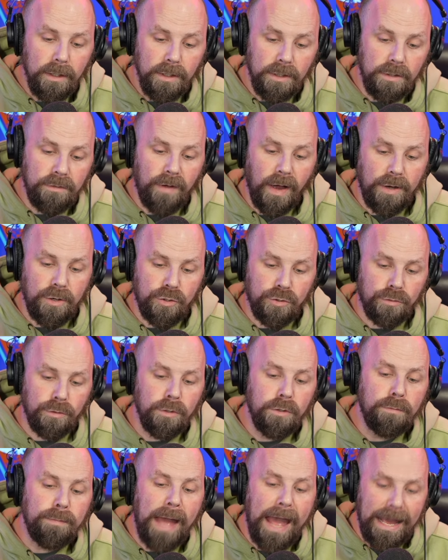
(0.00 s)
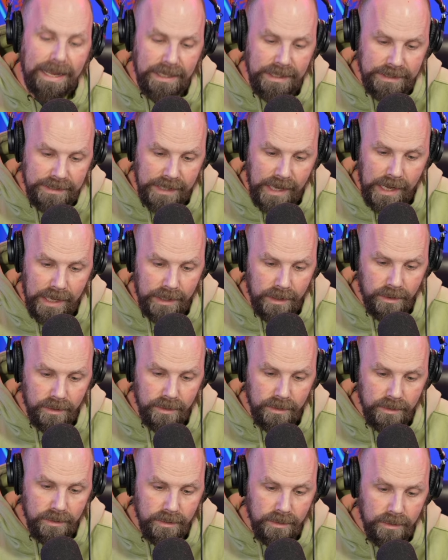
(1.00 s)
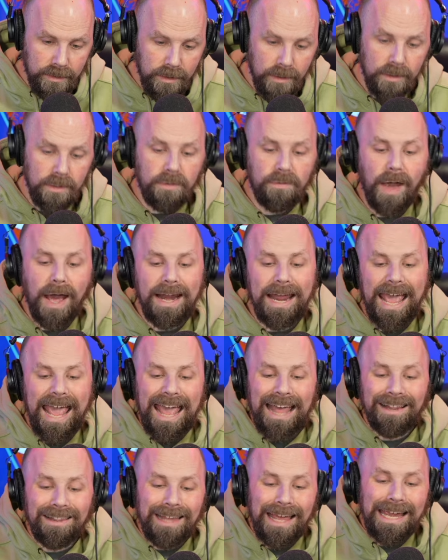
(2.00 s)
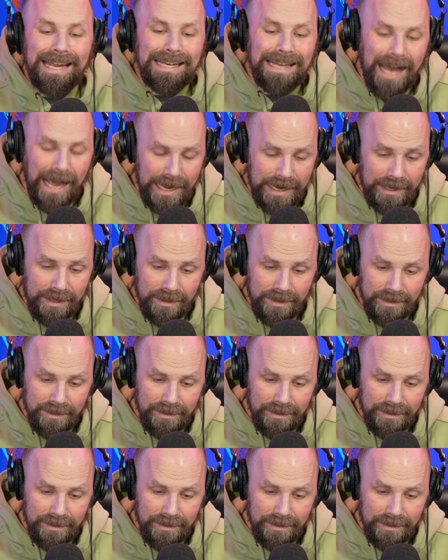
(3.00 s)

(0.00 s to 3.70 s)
You've got Drew McIntyre. You've got LA Knight.